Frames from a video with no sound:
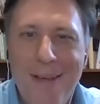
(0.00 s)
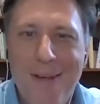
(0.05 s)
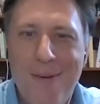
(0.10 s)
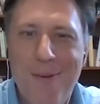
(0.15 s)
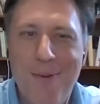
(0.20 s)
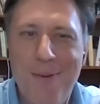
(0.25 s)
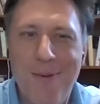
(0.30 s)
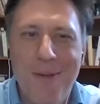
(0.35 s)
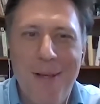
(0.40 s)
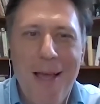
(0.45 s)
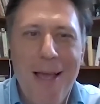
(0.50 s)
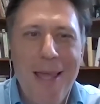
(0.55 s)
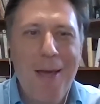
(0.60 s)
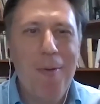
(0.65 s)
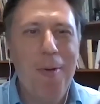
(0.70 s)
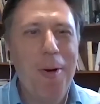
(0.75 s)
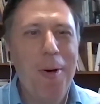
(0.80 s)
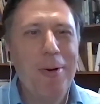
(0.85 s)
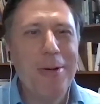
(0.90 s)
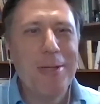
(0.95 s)
Cool. Yeah,
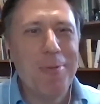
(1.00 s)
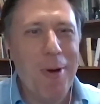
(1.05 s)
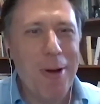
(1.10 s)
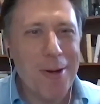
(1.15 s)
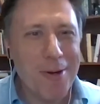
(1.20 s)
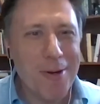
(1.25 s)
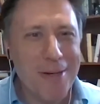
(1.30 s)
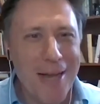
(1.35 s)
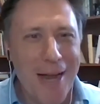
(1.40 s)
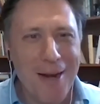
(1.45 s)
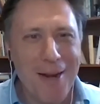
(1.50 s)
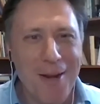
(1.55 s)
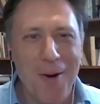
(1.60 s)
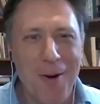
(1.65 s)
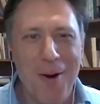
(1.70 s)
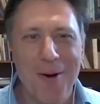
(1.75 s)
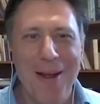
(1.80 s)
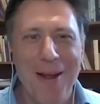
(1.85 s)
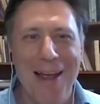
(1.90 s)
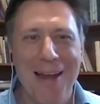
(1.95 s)
we always wonder down at
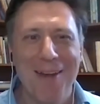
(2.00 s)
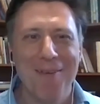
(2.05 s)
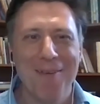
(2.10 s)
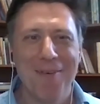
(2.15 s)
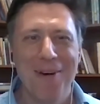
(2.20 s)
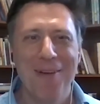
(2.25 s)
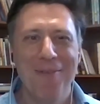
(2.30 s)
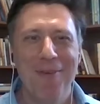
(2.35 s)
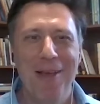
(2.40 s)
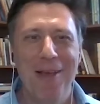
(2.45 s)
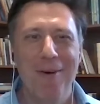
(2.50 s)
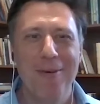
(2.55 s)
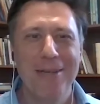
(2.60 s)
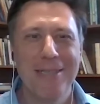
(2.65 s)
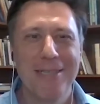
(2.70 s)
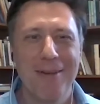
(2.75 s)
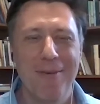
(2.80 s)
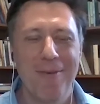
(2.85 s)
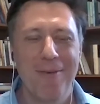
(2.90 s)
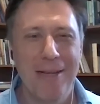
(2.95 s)
our end. We
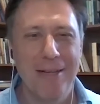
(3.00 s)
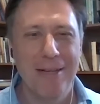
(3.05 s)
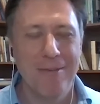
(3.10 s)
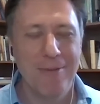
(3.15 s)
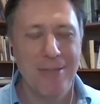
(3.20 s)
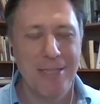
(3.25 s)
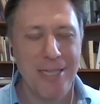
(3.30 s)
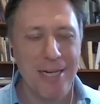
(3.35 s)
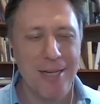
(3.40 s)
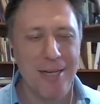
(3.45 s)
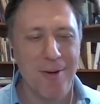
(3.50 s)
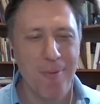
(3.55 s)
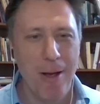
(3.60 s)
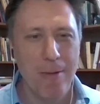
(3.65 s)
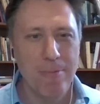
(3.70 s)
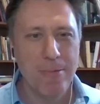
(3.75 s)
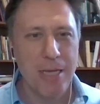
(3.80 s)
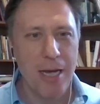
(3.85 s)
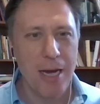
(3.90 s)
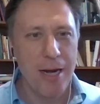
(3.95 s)
check your
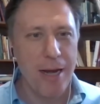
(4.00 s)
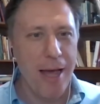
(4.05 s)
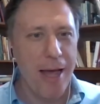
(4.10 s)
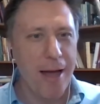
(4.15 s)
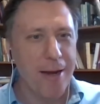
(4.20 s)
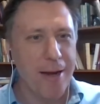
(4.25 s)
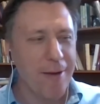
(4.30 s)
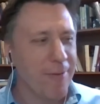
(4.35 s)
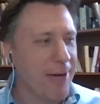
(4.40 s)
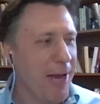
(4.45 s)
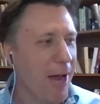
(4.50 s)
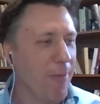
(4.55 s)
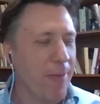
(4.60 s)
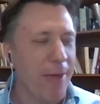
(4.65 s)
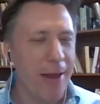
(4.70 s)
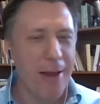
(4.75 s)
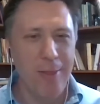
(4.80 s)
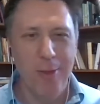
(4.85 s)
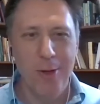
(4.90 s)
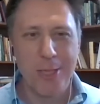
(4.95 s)
website out every now and
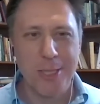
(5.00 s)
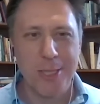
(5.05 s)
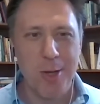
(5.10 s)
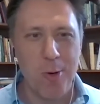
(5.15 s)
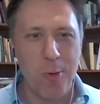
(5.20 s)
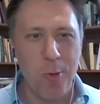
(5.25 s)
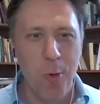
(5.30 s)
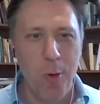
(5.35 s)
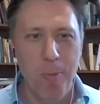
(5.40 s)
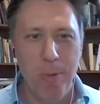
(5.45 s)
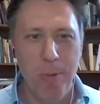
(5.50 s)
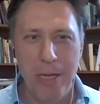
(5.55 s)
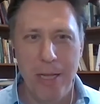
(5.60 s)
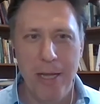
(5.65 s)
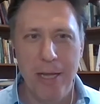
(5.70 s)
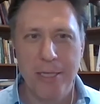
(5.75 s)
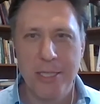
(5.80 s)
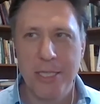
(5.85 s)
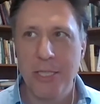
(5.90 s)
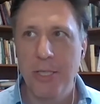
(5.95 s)
then. It looks so cool, but
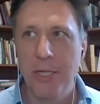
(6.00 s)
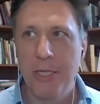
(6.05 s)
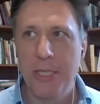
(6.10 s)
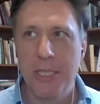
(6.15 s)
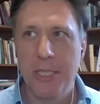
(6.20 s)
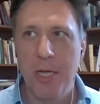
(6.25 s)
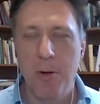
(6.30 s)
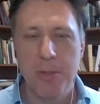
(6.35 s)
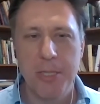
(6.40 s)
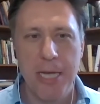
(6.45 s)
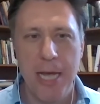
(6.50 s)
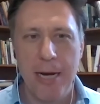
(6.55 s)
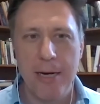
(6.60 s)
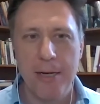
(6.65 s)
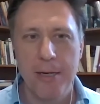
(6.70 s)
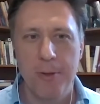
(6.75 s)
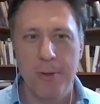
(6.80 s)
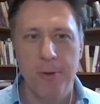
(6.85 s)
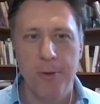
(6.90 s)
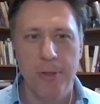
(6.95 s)
it just looks so
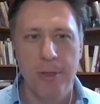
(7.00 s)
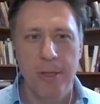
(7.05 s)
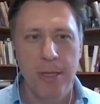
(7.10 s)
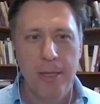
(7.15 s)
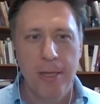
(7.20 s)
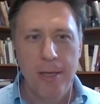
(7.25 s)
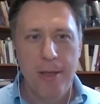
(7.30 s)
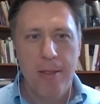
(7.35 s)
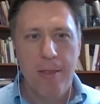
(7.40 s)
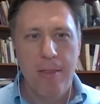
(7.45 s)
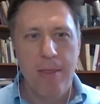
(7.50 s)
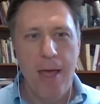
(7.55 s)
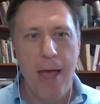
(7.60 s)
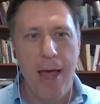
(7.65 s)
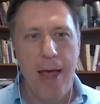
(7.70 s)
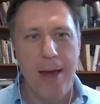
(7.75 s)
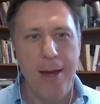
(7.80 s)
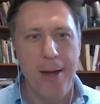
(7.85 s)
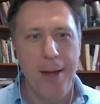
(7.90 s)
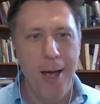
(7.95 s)
technical
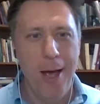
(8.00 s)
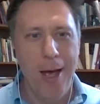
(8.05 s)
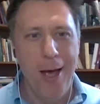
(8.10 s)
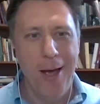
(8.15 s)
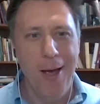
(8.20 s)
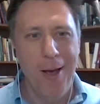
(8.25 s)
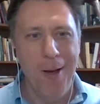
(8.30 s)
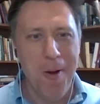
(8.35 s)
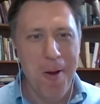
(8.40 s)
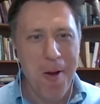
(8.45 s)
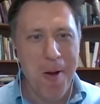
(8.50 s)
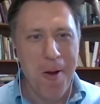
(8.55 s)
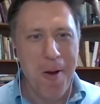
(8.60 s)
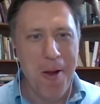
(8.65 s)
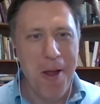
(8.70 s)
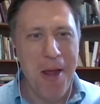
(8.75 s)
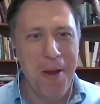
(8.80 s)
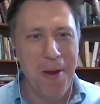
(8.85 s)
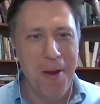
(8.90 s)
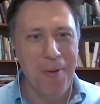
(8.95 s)
that
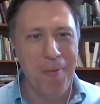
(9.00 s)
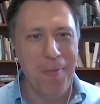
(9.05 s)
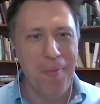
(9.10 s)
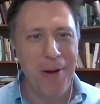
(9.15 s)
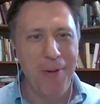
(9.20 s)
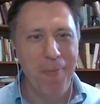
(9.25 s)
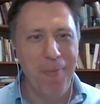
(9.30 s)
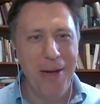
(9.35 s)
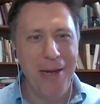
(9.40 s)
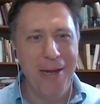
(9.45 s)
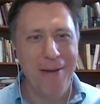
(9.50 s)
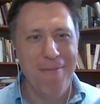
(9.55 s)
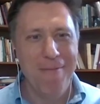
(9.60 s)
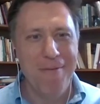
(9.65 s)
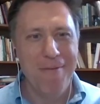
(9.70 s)
we